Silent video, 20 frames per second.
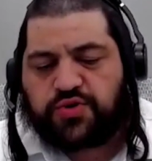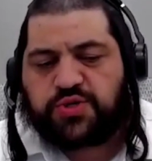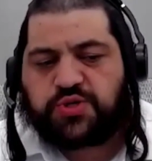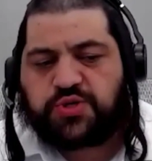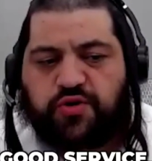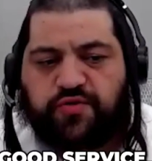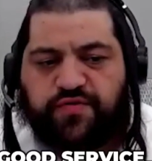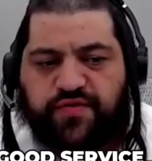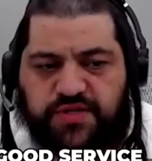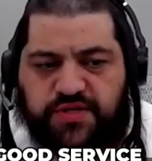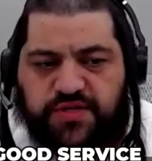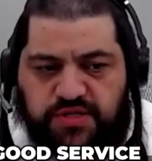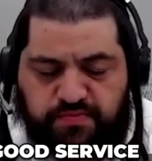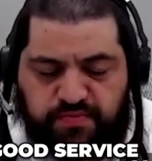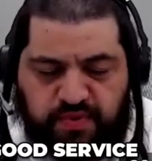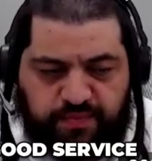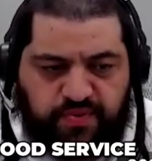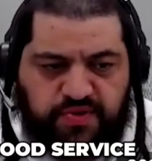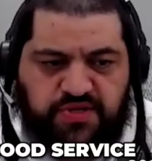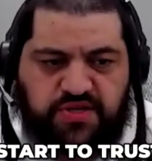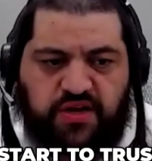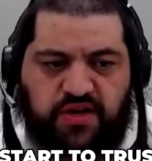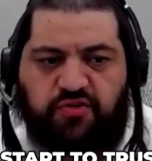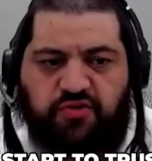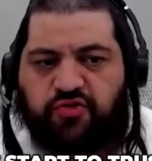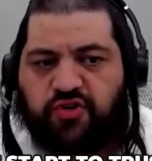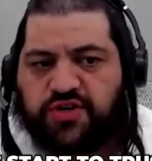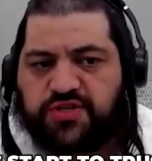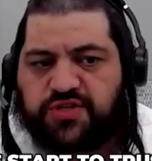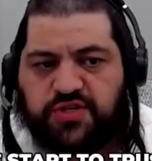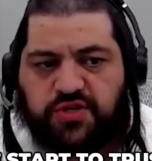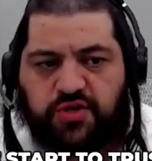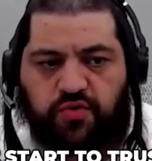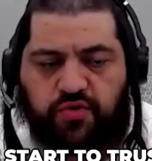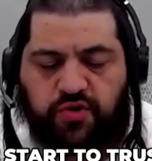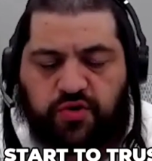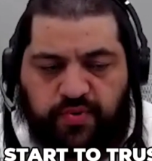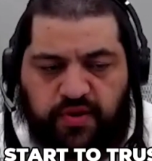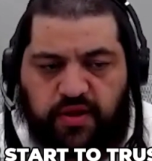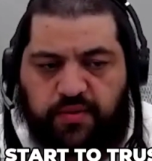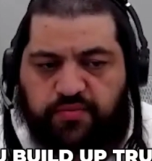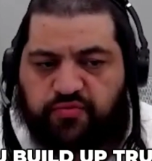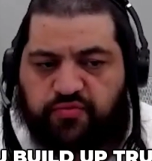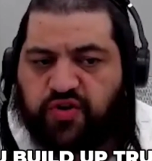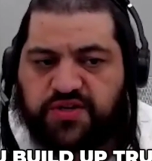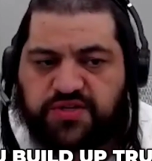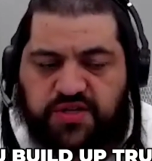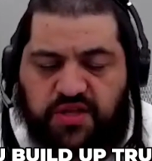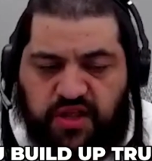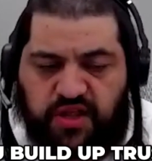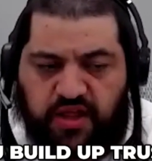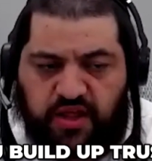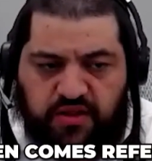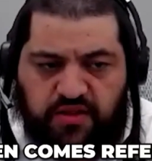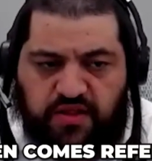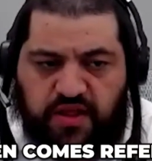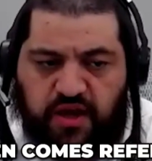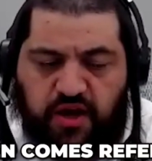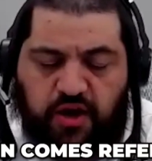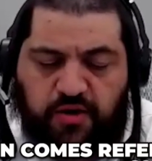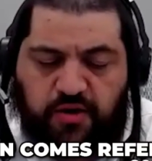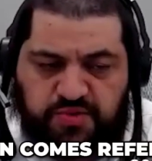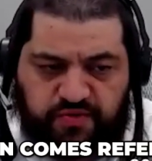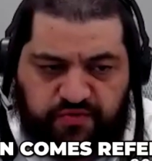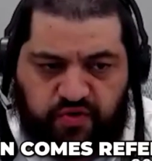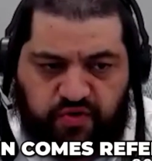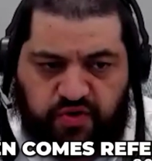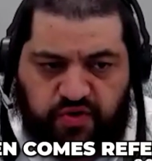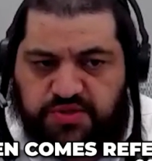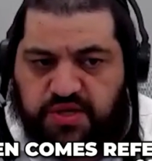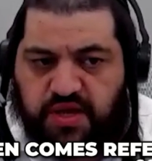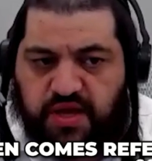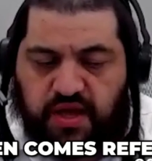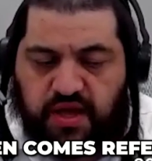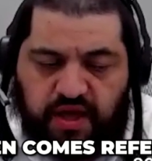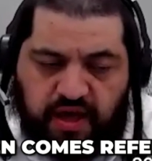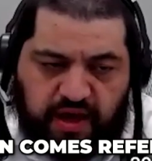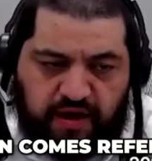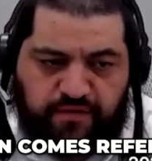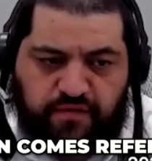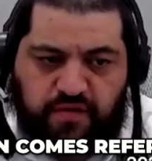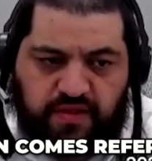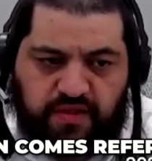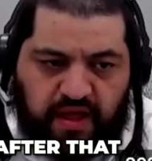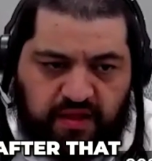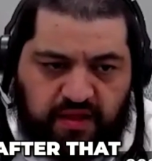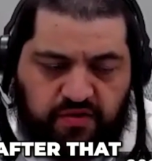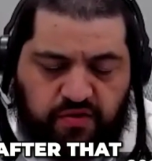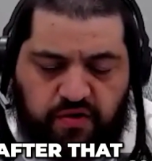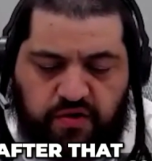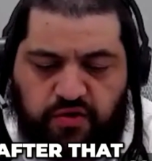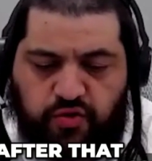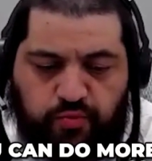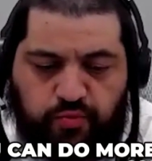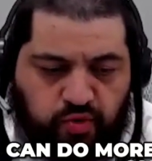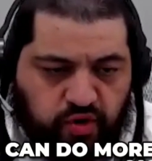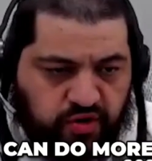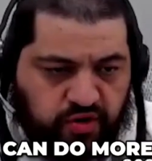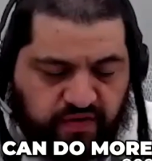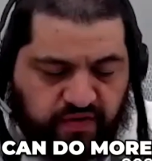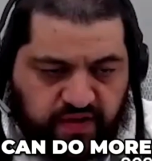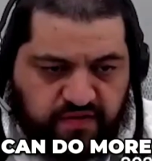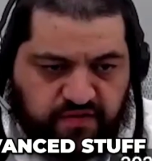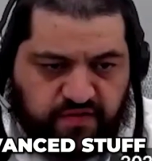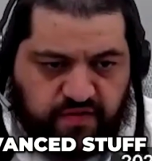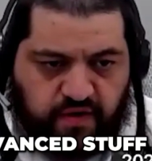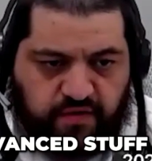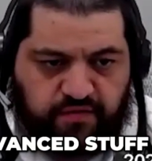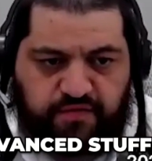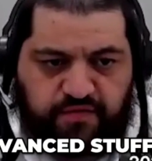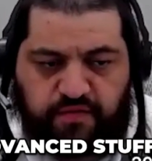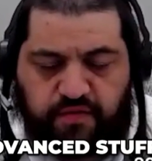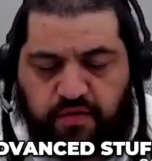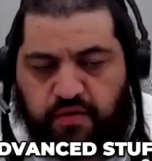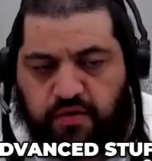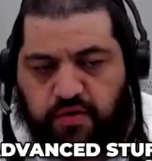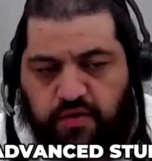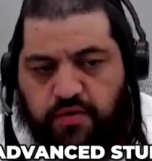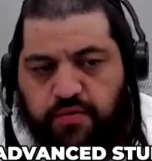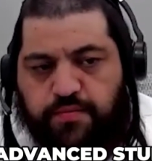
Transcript: Good service, people start to trust you. You build up trust, and then comes referrals. After that, you can do more advanced stuff.